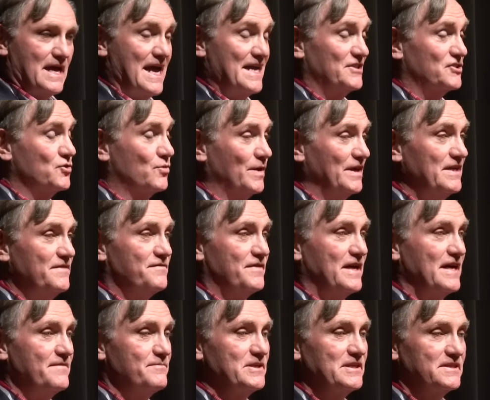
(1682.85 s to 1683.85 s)
At
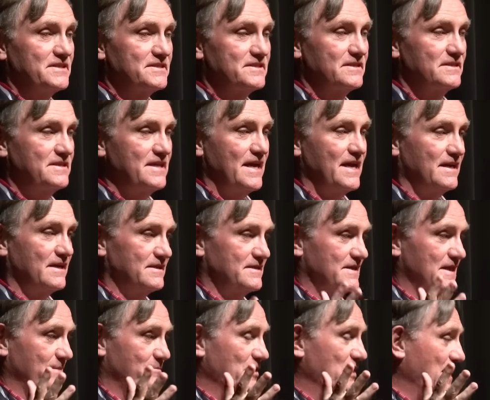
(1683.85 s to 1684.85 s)
25 minutes to 10,
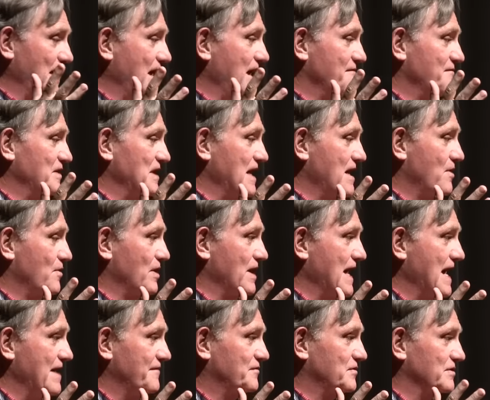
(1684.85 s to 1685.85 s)
it's about a half an hour
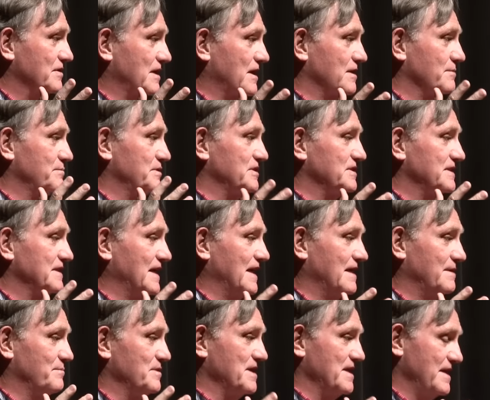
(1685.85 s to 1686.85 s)
after our building
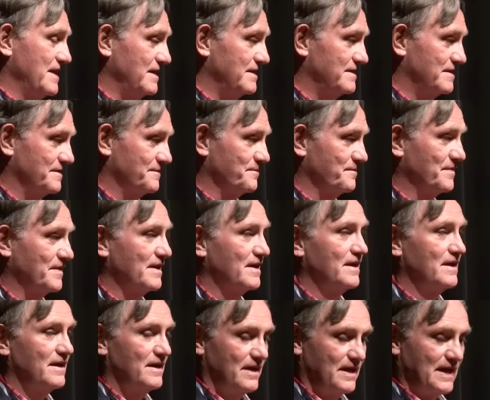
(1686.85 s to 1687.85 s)
had been hit,
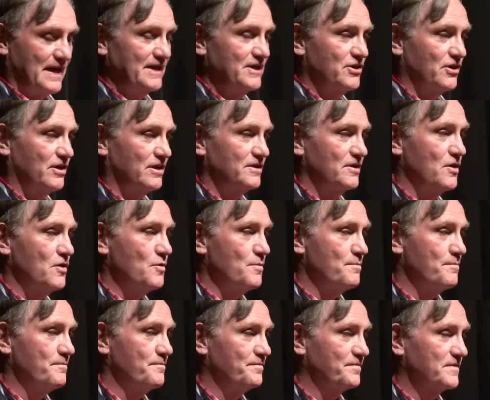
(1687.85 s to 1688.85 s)
I called
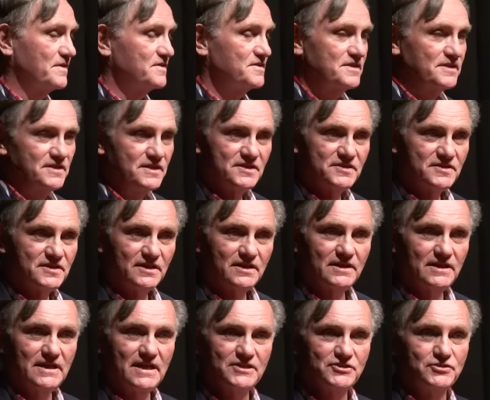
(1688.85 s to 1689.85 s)
home.
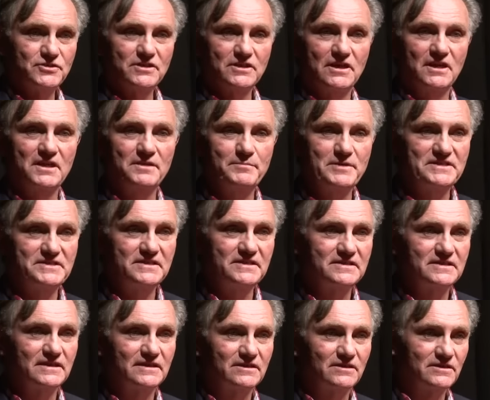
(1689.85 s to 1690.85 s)
Statistically, I should have got a busy
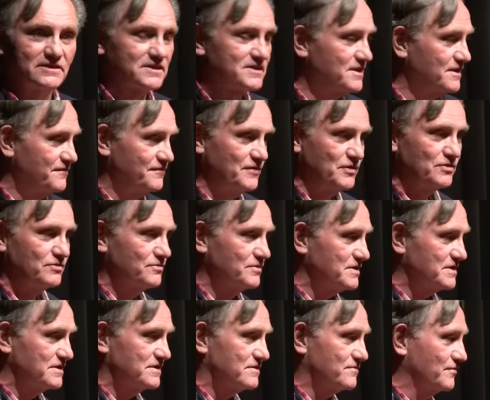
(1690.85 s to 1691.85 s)
signal because our phone
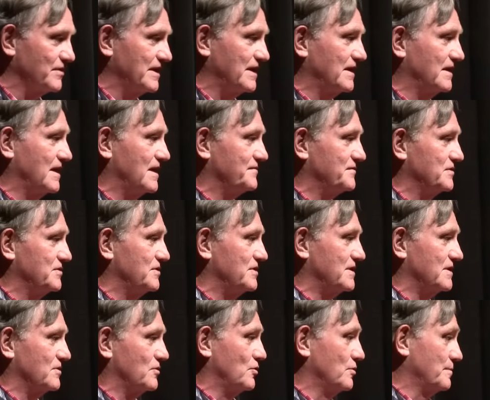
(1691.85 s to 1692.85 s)
was just ringing off the
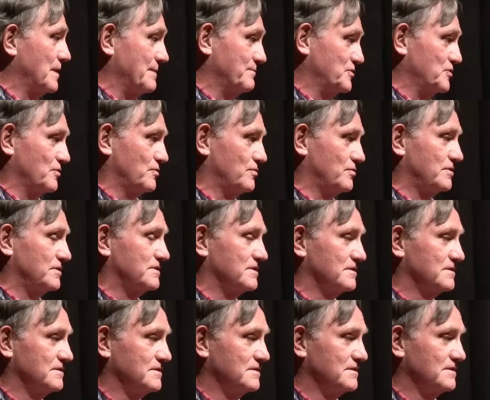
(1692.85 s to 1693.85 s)
hook at home, I'm told.